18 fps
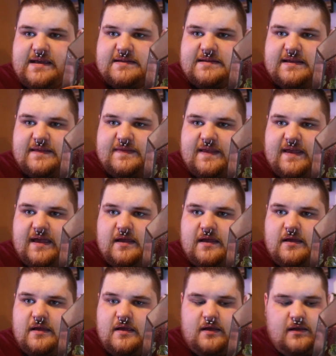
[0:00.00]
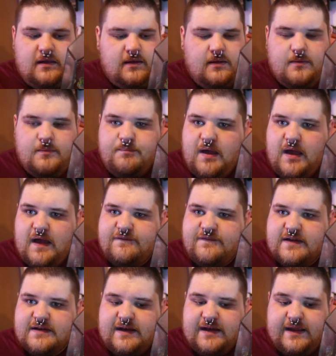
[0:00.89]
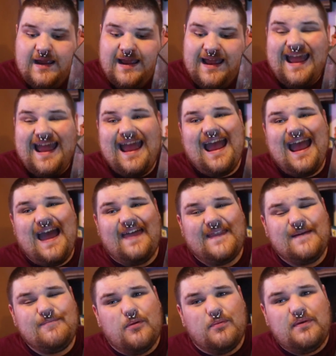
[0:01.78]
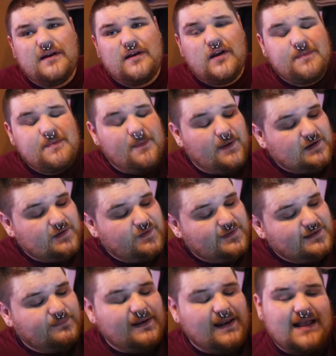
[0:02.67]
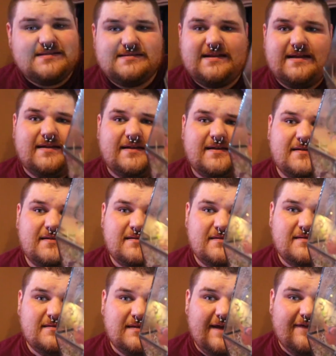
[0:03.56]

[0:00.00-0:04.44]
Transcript: perfectly, and they probably look a bit better than the plastic that I've got in there currently.